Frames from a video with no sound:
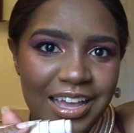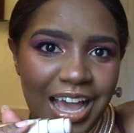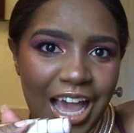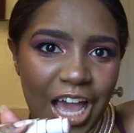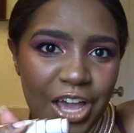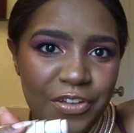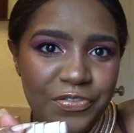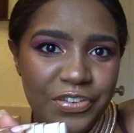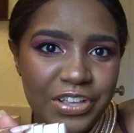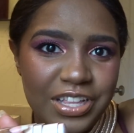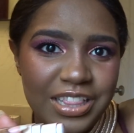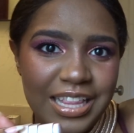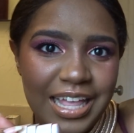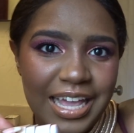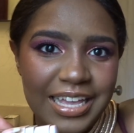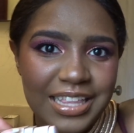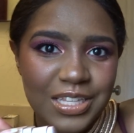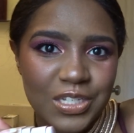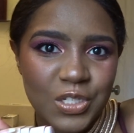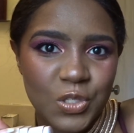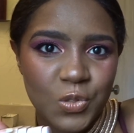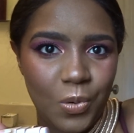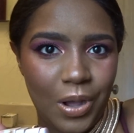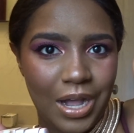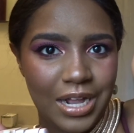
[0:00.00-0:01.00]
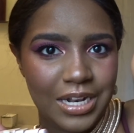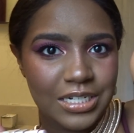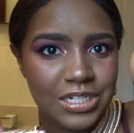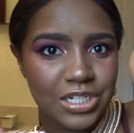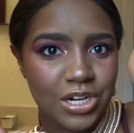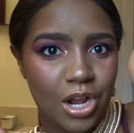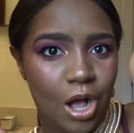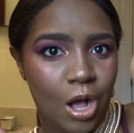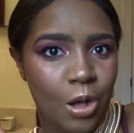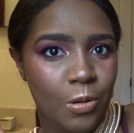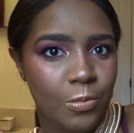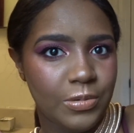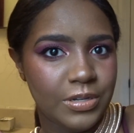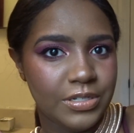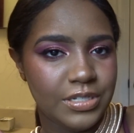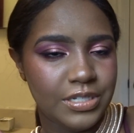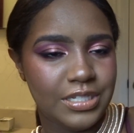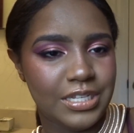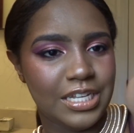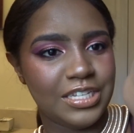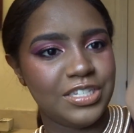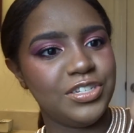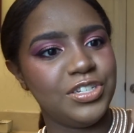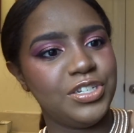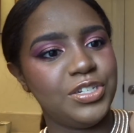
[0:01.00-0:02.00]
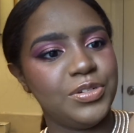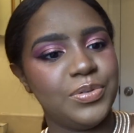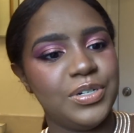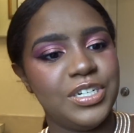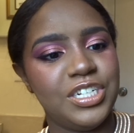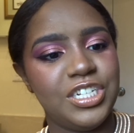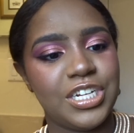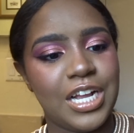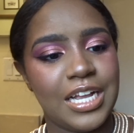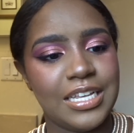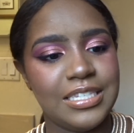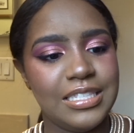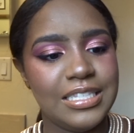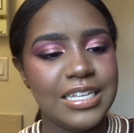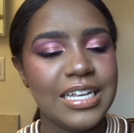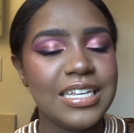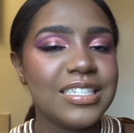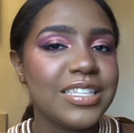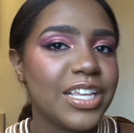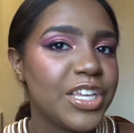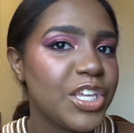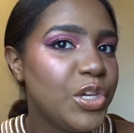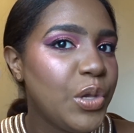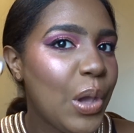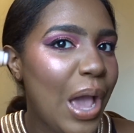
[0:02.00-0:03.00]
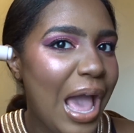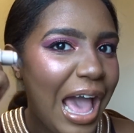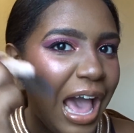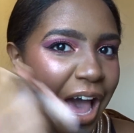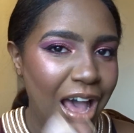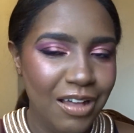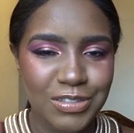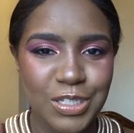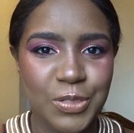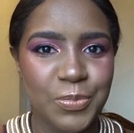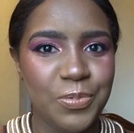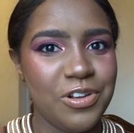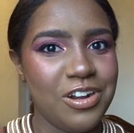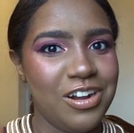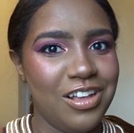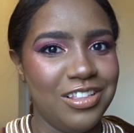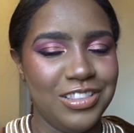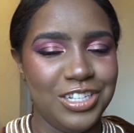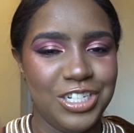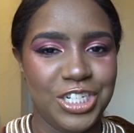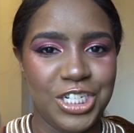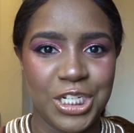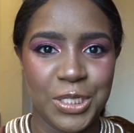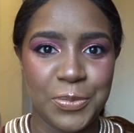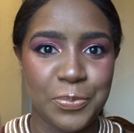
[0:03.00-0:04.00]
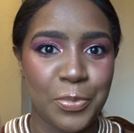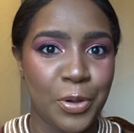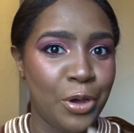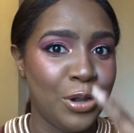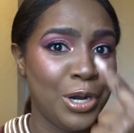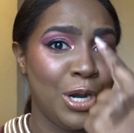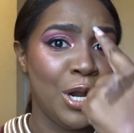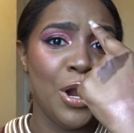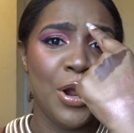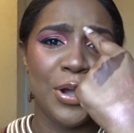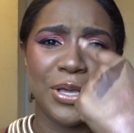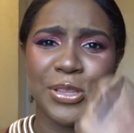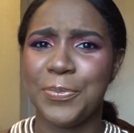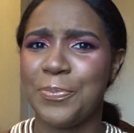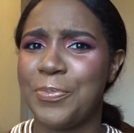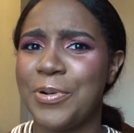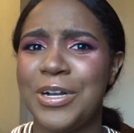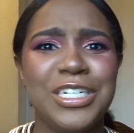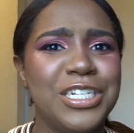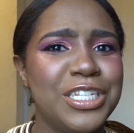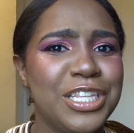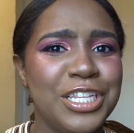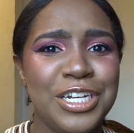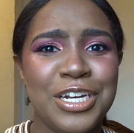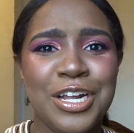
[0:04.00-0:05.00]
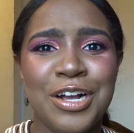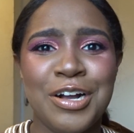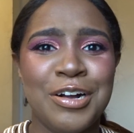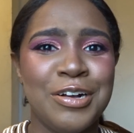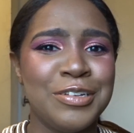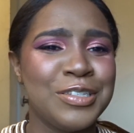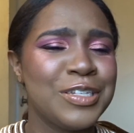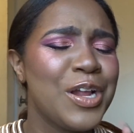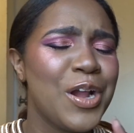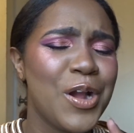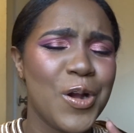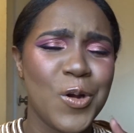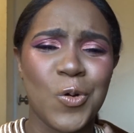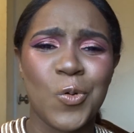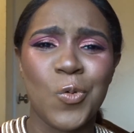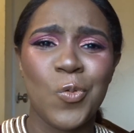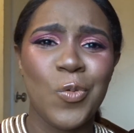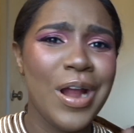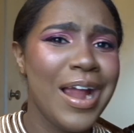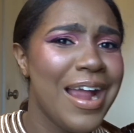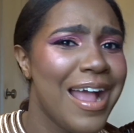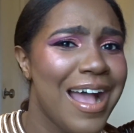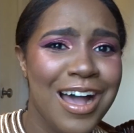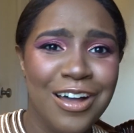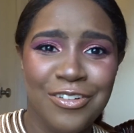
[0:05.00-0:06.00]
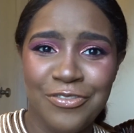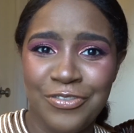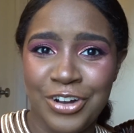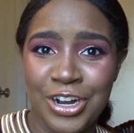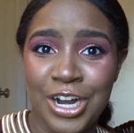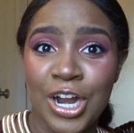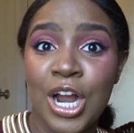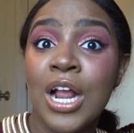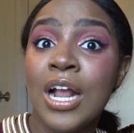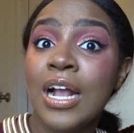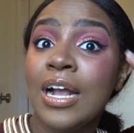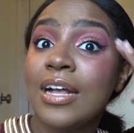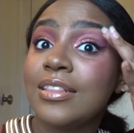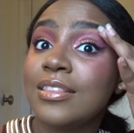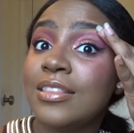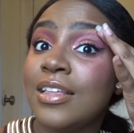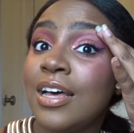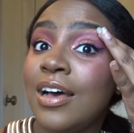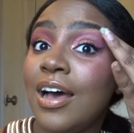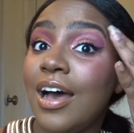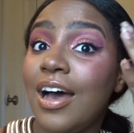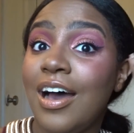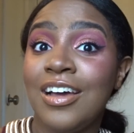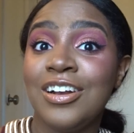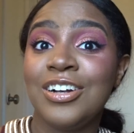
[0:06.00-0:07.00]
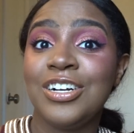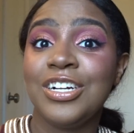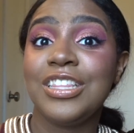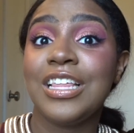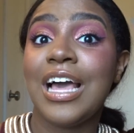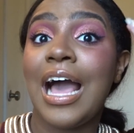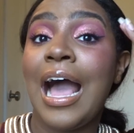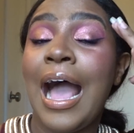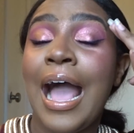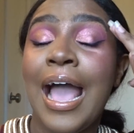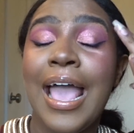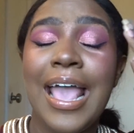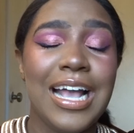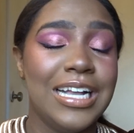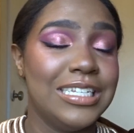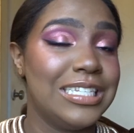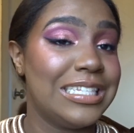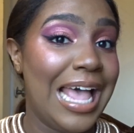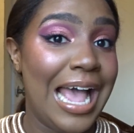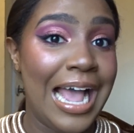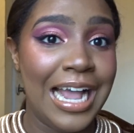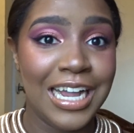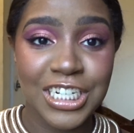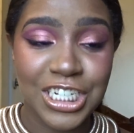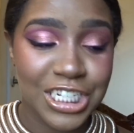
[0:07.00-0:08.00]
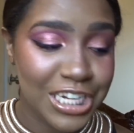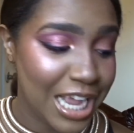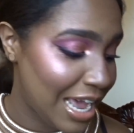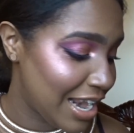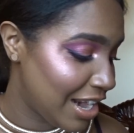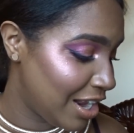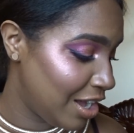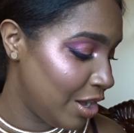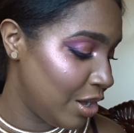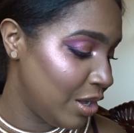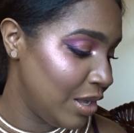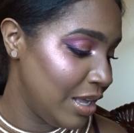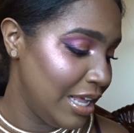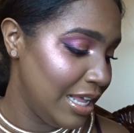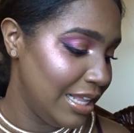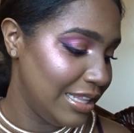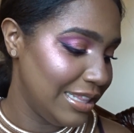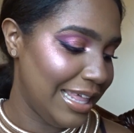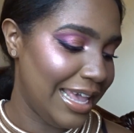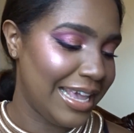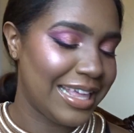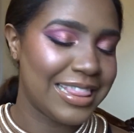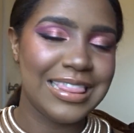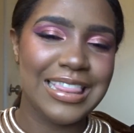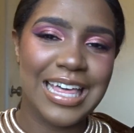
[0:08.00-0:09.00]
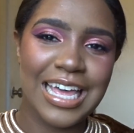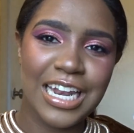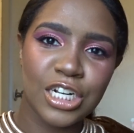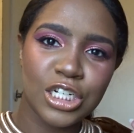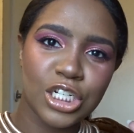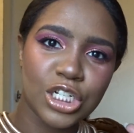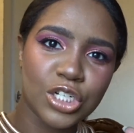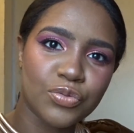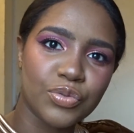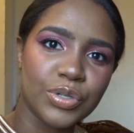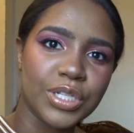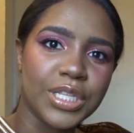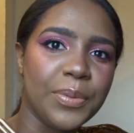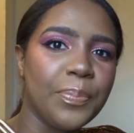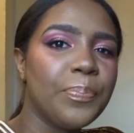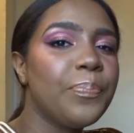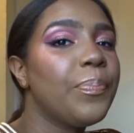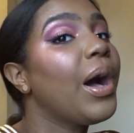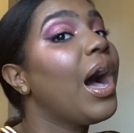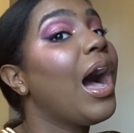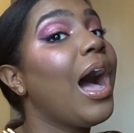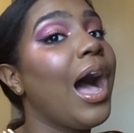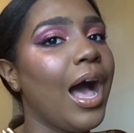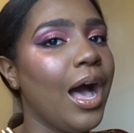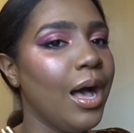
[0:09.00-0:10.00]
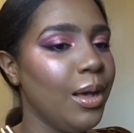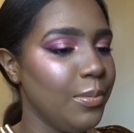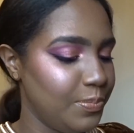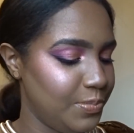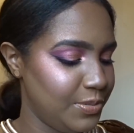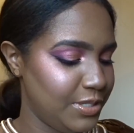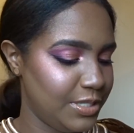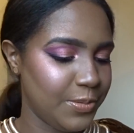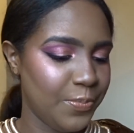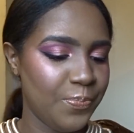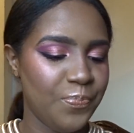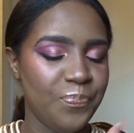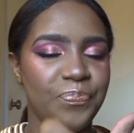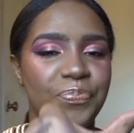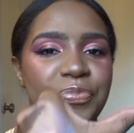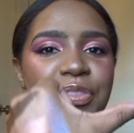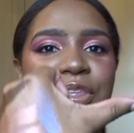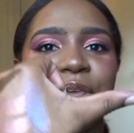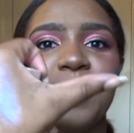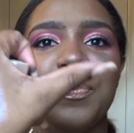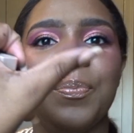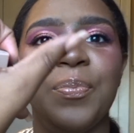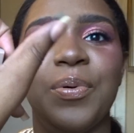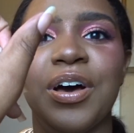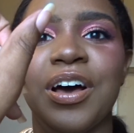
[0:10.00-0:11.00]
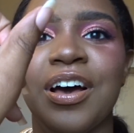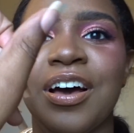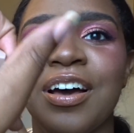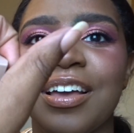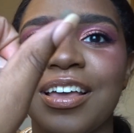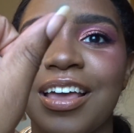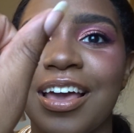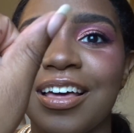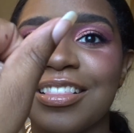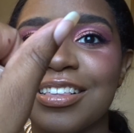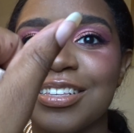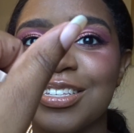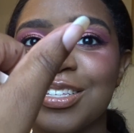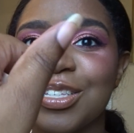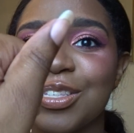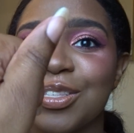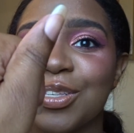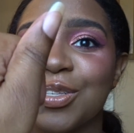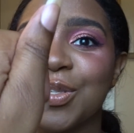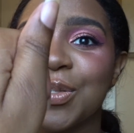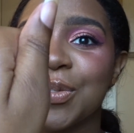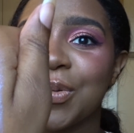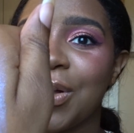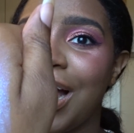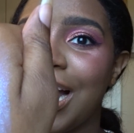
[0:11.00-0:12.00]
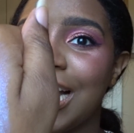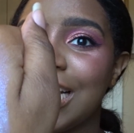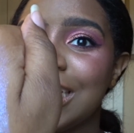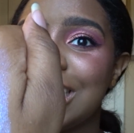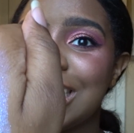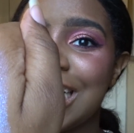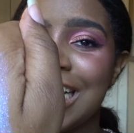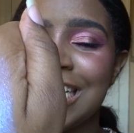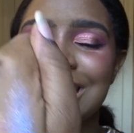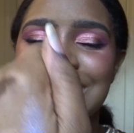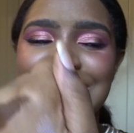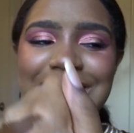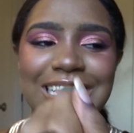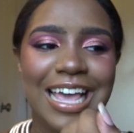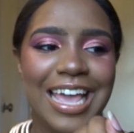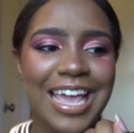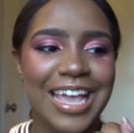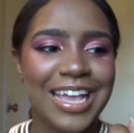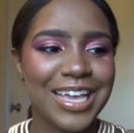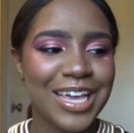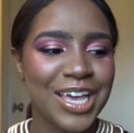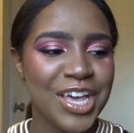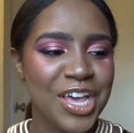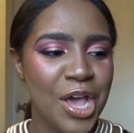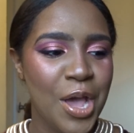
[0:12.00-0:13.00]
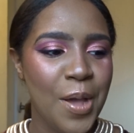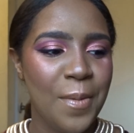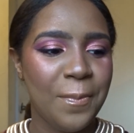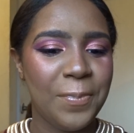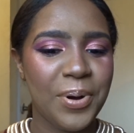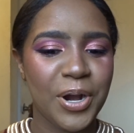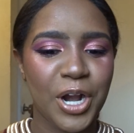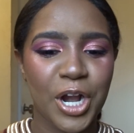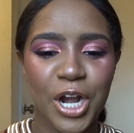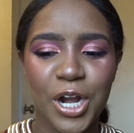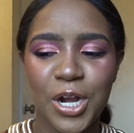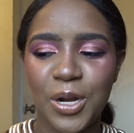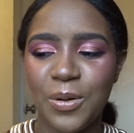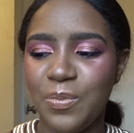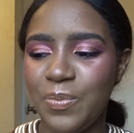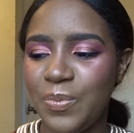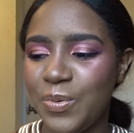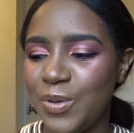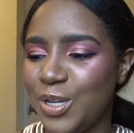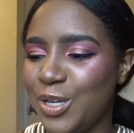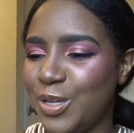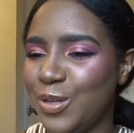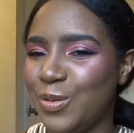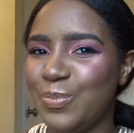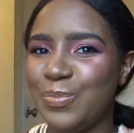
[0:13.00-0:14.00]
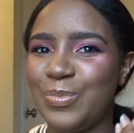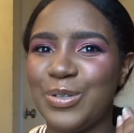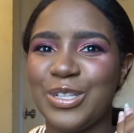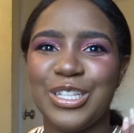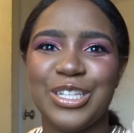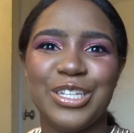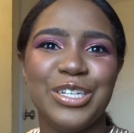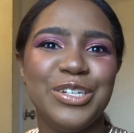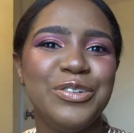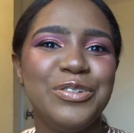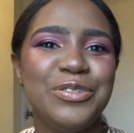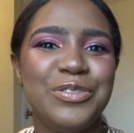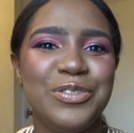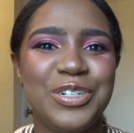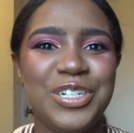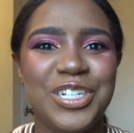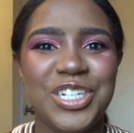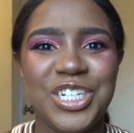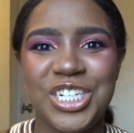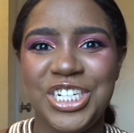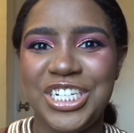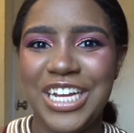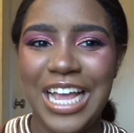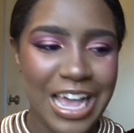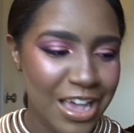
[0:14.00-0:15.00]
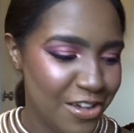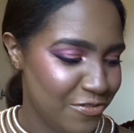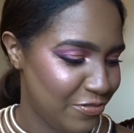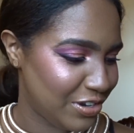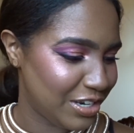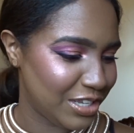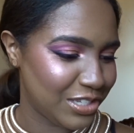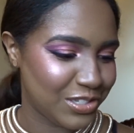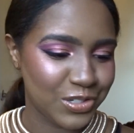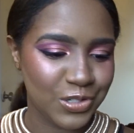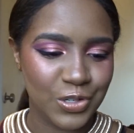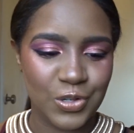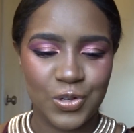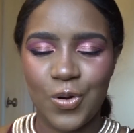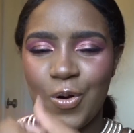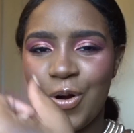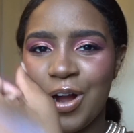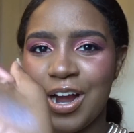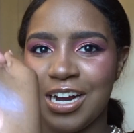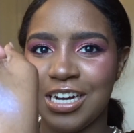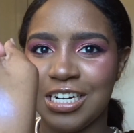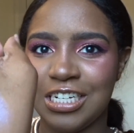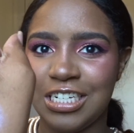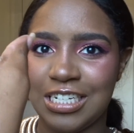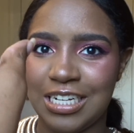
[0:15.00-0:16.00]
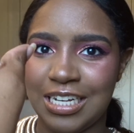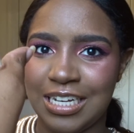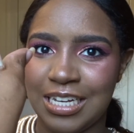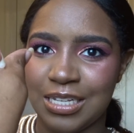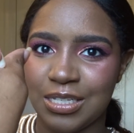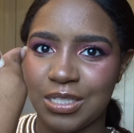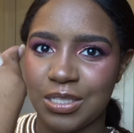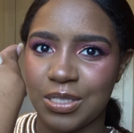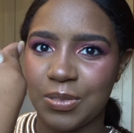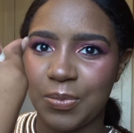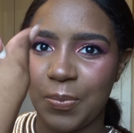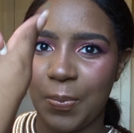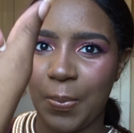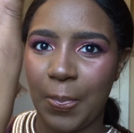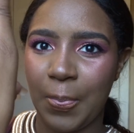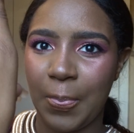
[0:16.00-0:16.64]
I feel like the swatch almost doesn't do it justice. Like, you have to put it on the cheekbone, or the bridge of the nose, or wherever. Underneath the eye as eyeshadow, like, then it just really pops. But yeah, this is the swatch. It's like purple, blue shift. It's gorgeous.